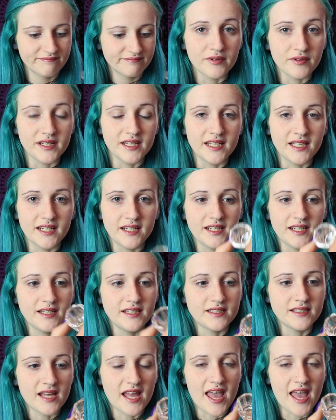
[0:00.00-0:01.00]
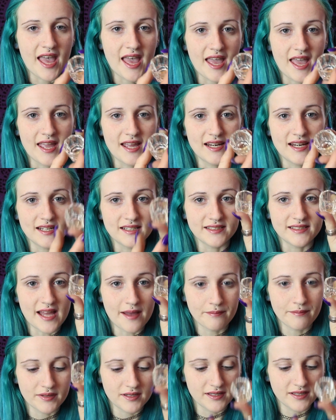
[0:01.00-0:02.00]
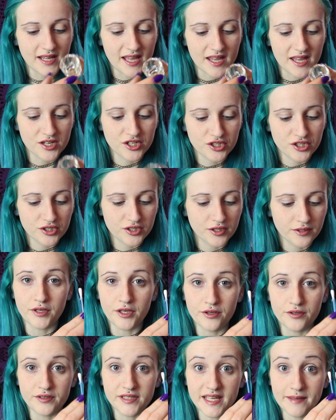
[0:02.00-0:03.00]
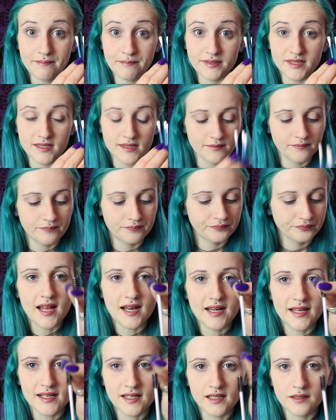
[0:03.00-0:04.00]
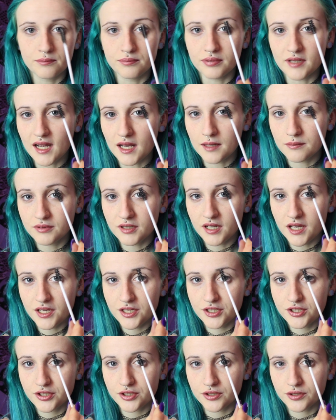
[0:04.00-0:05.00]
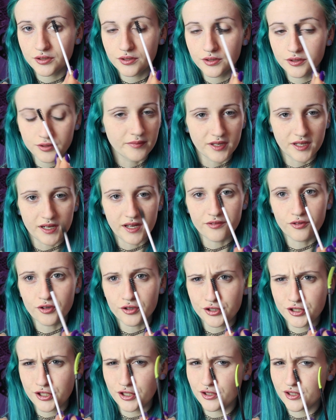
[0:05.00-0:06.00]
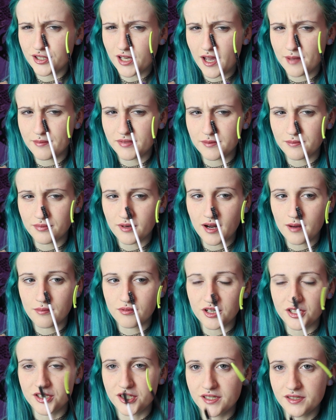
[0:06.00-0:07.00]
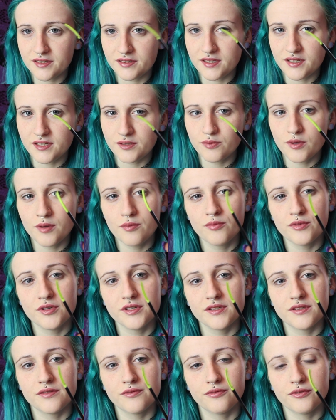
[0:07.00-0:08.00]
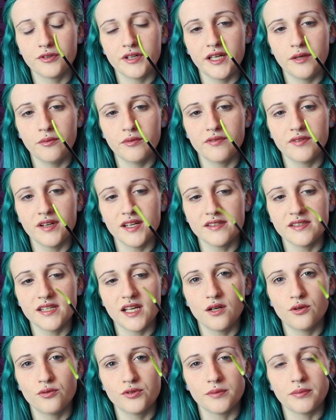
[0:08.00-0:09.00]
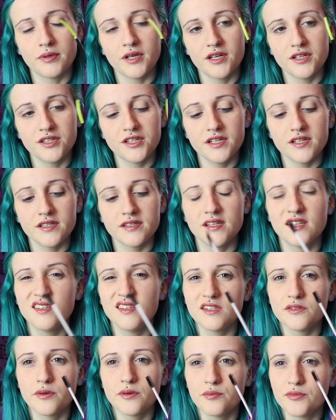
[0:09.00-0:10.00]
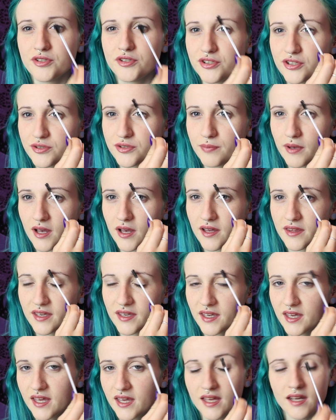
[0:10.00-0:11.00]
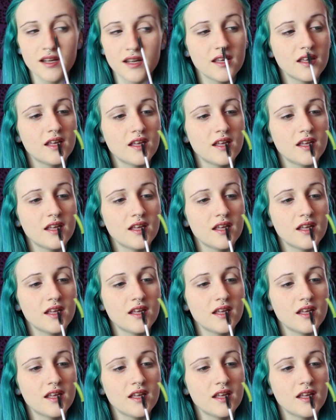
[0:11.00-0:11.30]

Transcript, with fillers: We need a little dappen dish, Q-tips, a little brow brush, but I've got two types of brow brushes. This one was free with an Estee Lauder purchase and this one was just part of the kit.